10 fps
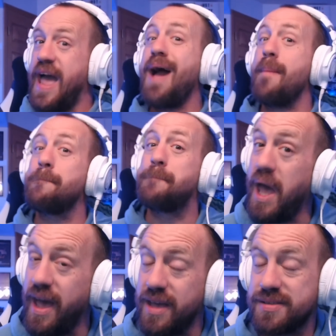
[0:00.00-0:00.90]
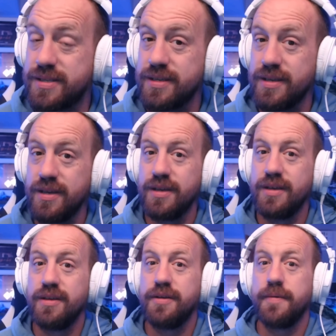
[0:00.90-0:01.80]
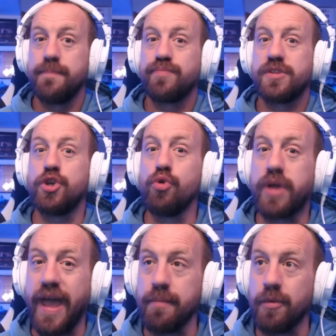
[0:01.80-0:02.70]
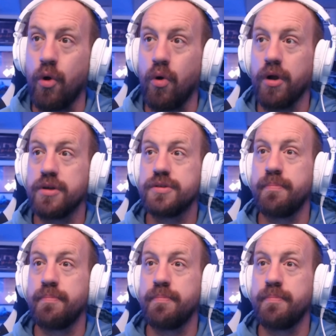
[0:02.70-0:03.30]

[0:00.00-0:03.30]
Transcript: at best to game lore.